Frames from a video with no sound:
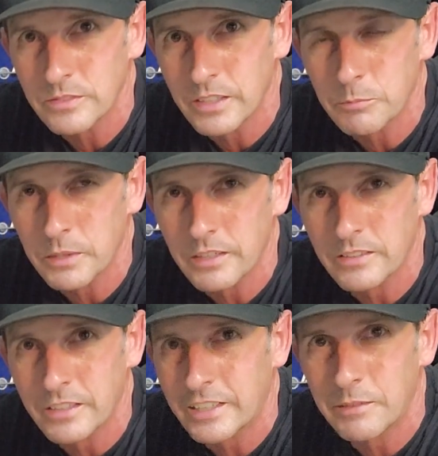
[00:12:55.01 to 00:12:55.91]
that's because
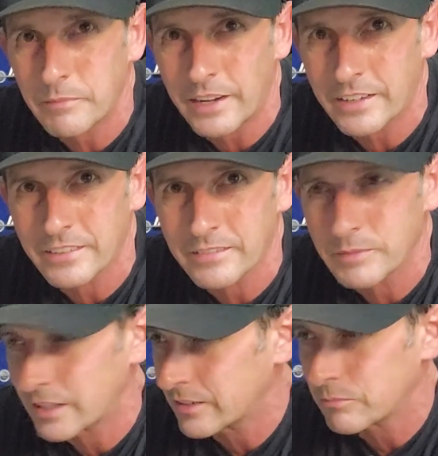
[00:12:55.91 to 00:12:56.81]
I didn't make it.
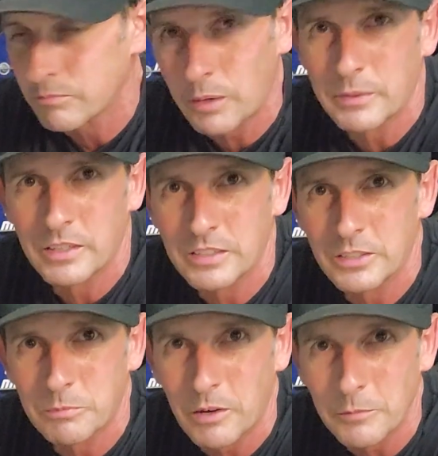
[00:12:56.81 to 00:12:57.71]
Probably because of
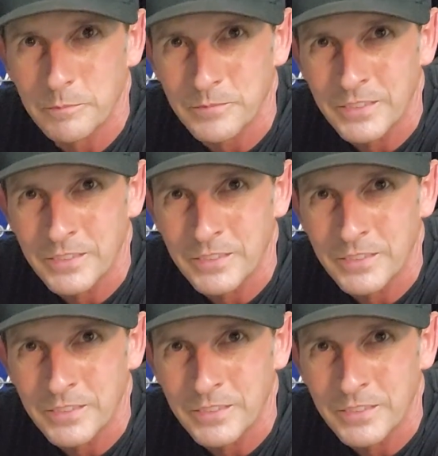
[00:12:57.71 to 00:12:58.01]
this problem.